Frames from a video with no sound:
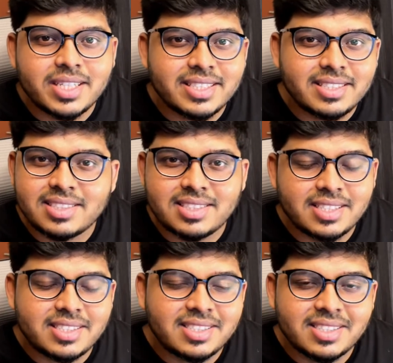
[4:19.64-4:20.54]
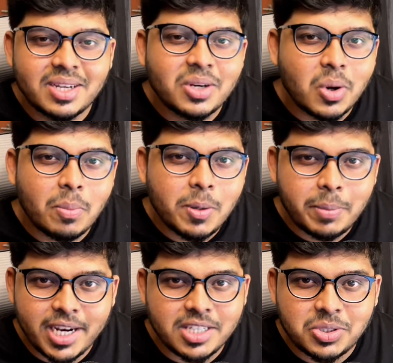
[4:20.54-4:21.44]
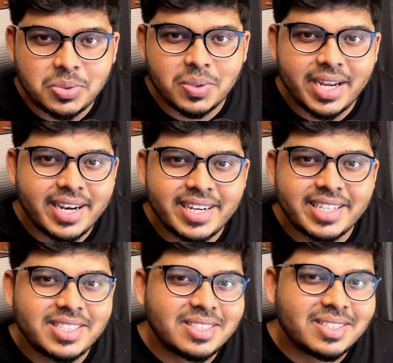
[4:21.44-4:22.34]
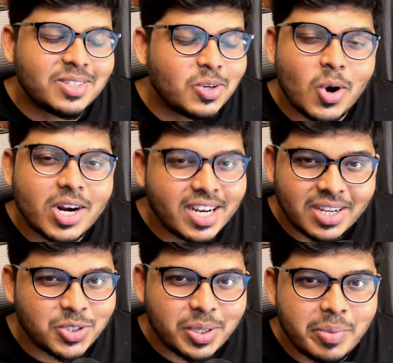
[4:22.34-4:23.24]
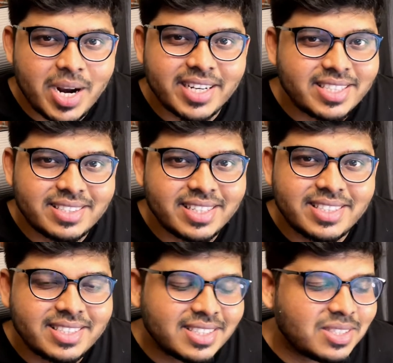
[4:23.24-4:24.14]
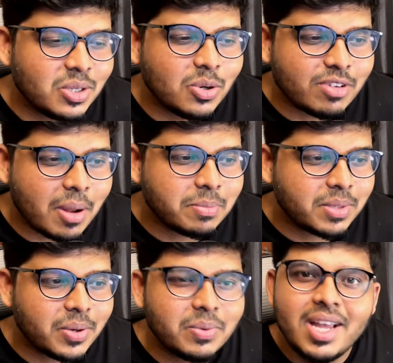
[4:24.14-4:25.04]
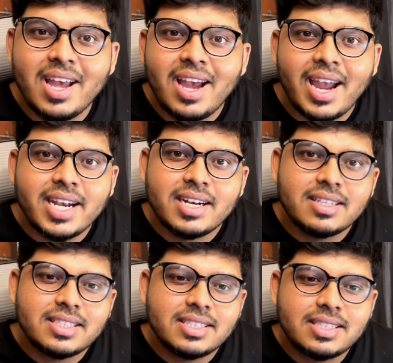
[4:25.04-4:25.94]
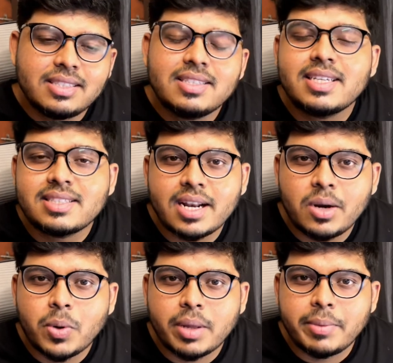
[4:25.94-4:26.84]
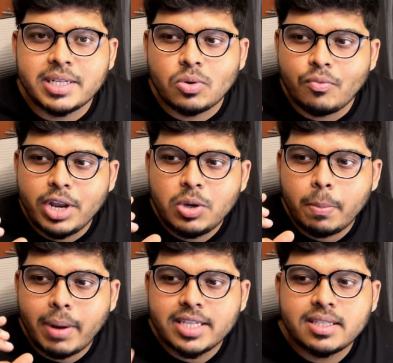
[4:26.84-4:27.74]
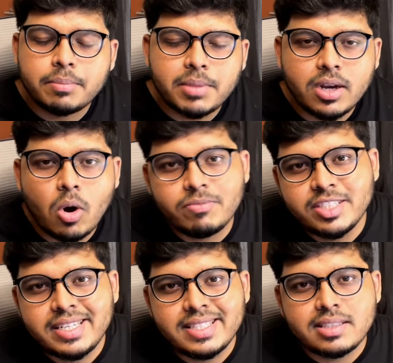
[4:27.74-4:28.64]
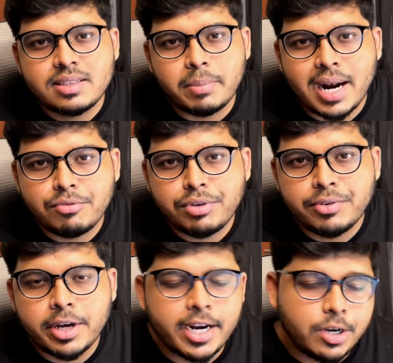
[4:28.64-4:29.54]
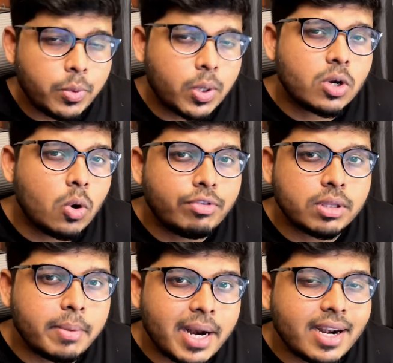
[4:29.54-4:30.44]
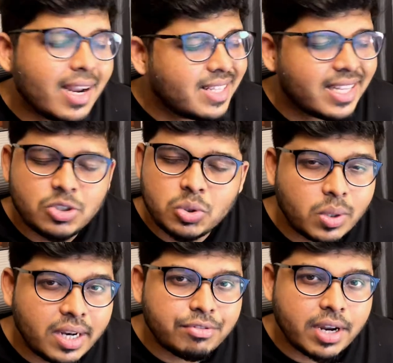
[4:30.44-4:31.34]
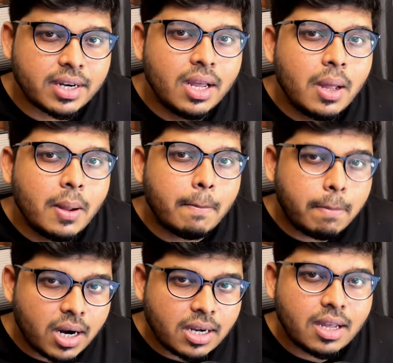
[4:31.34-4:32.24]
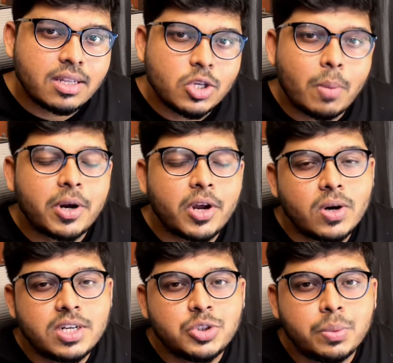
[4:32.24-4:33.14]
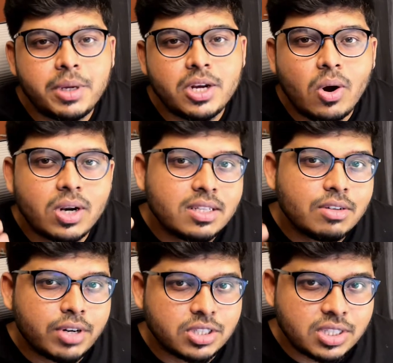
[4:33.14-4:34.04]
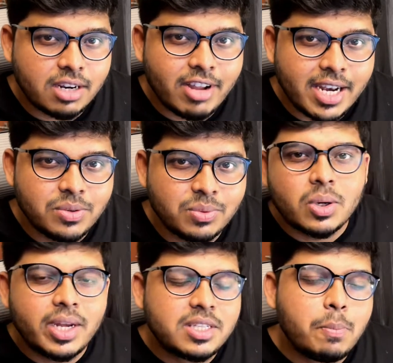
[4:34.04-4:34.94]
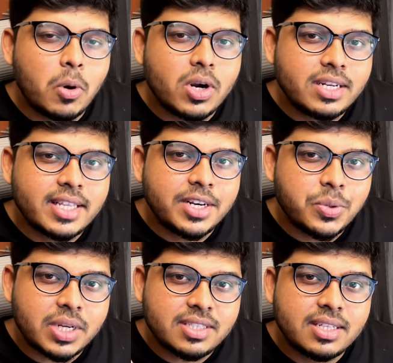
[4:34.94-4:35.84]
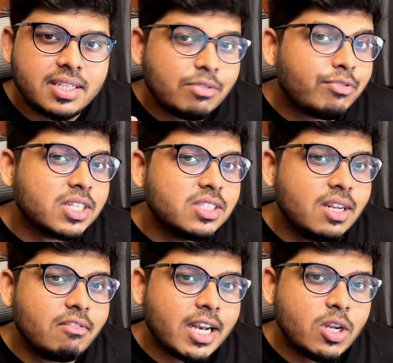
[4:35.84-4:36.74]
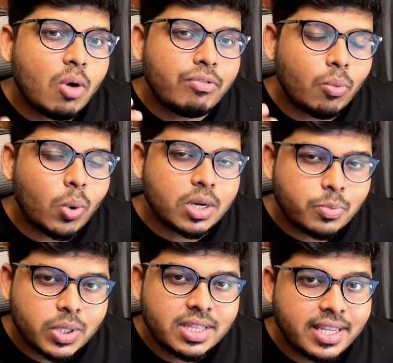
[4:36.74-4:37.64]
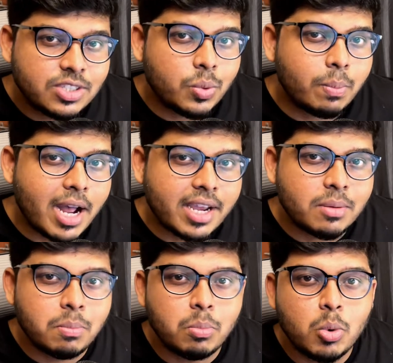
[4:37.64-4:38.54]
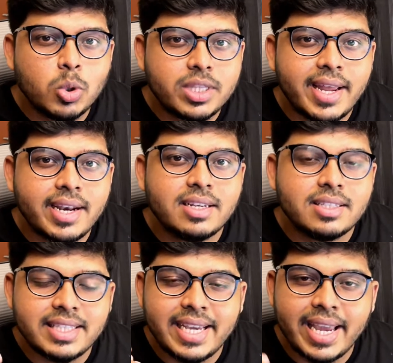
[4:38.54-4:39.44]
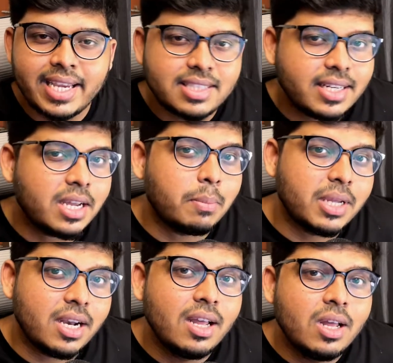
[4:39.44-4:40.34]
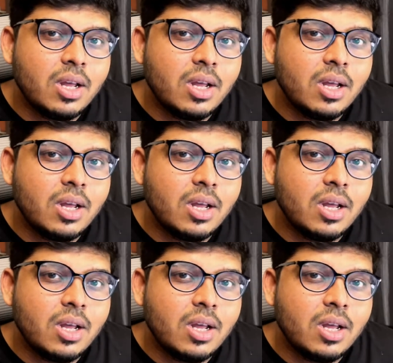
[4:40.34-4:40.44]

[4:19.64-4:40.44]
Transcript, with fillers: this is just a normal Payless shoe and it's not a luxury brand. It's just goofed up, and this is exactly what I mean. So when you buy something, obviously there is a brand fever and you want to go for the brand, and that's totally fine. But your priority should be on the functional value. So it's important that you consider the functional value of whatever things you buy more than the aesthetic appeal,